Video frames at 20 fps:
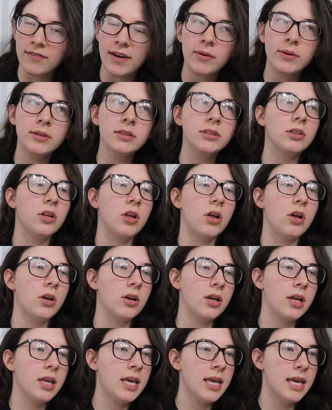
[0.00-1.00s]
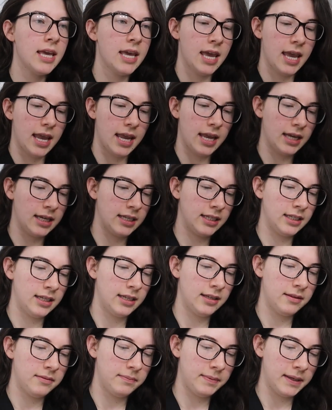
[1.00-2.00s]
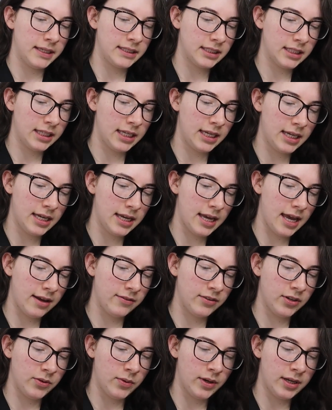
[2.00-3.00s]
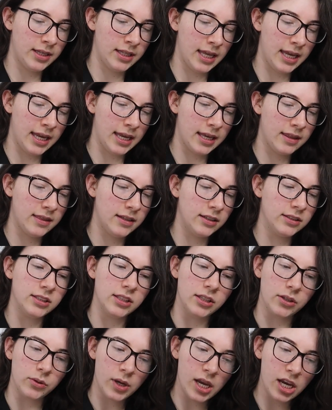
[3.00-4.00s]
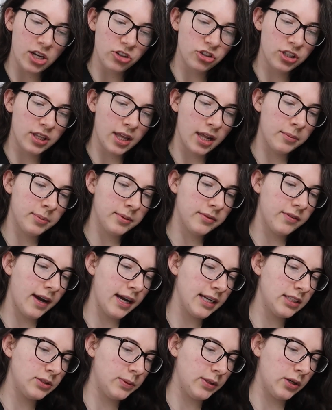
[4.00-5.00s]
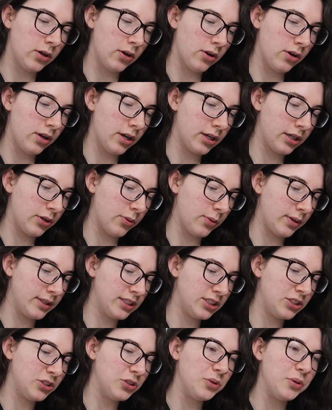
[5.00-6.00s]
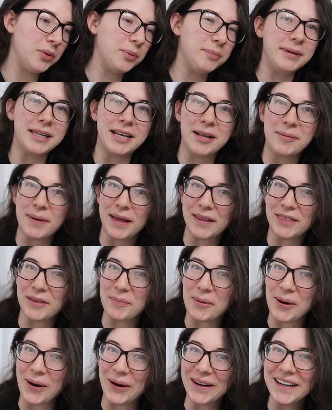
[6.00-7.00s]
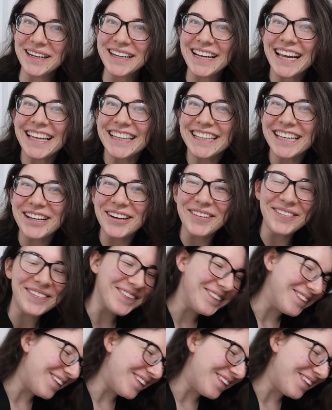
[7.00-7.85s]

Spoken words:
hours long, and basically everyone, like there's a location that it provides. We all are going to meet up at the park and then go on a